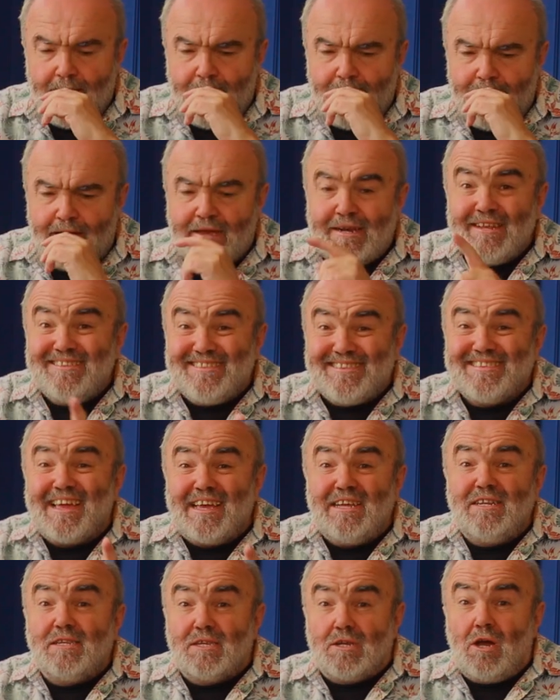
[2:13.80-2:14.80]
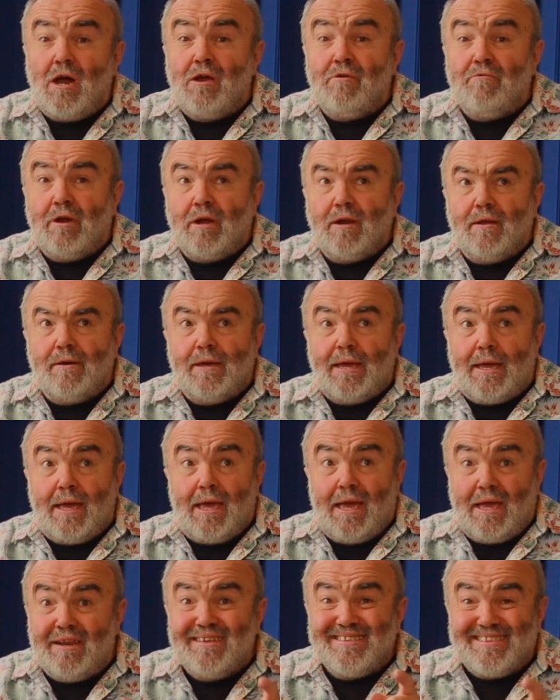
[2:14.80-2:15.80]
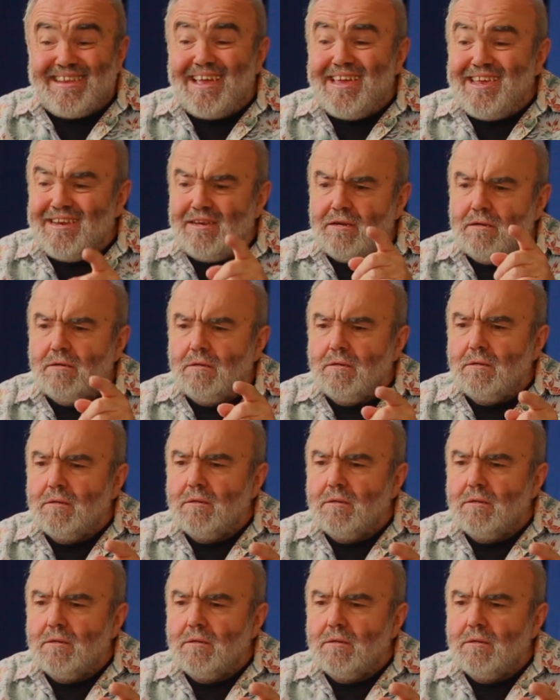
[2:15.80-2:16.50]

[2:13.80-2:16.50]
An insane tyrant, and a sane